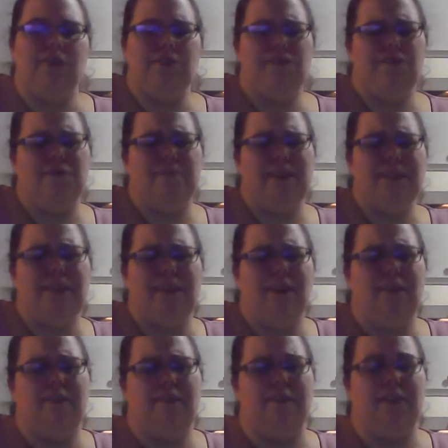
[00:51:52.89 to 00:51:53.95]
also for
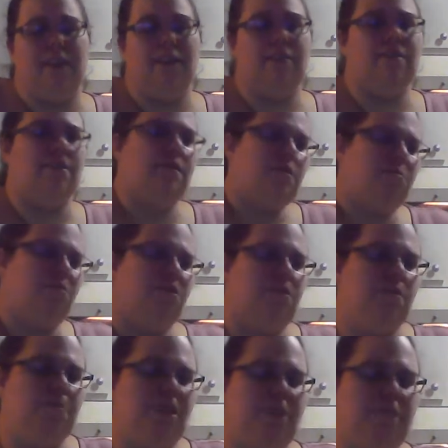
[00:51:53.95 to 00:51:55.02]
myself as a support
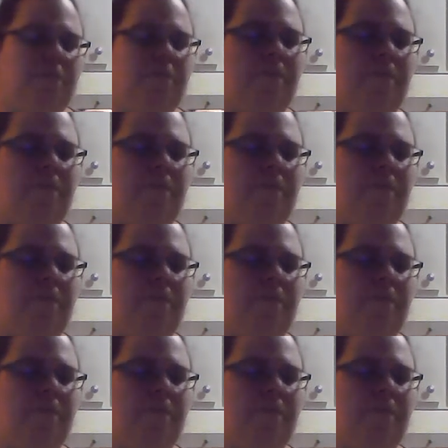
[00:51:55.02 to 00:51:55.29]
to me.